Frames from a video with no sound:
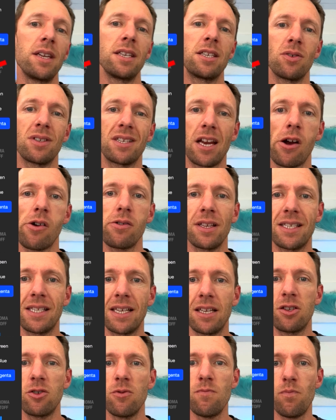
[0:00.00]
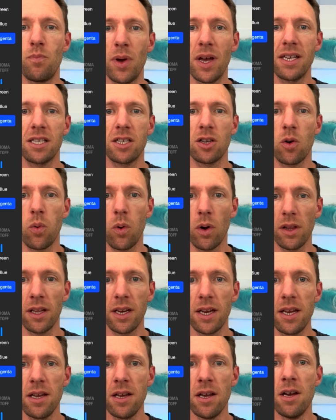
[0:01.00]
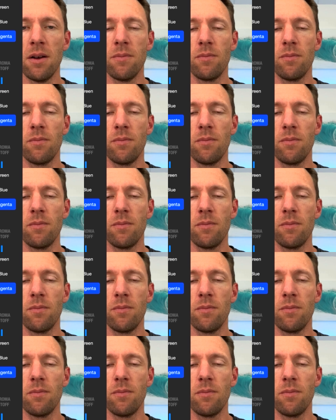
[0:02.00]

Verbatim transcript: So it's currently set to best quality,